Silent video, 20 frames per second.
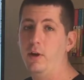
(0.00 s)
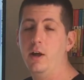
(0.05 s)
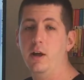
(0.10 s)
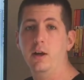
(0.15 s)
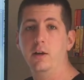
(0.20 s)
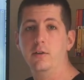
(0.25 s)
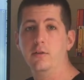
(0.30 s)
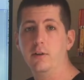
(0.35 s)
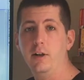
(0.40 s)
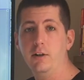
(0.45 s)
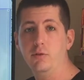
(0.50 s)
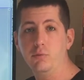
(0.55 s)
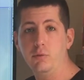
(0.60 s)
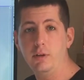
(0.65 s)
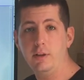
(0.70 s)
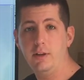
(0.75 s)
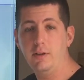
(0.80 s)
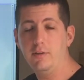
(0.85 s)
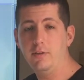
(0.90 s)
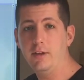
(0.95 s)
So let's read
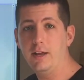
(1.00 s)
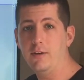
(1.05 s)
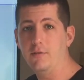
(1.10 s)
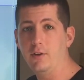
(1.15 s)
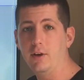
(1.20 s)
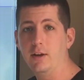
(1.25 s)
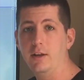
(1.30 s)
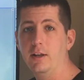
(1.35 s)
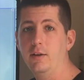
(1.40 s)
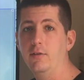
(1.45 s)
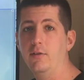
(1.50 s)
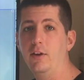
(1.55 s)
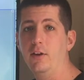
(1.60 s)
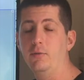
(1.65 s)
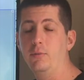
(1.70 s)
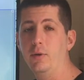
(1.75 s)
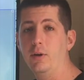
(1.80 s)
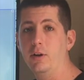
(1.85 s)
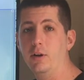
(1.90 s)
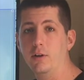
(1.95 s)
this together and then see if we
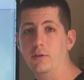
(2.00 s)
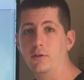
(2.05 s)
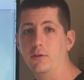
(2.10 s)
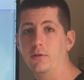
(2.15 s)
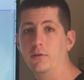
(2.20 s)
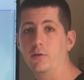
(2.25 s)
can answer some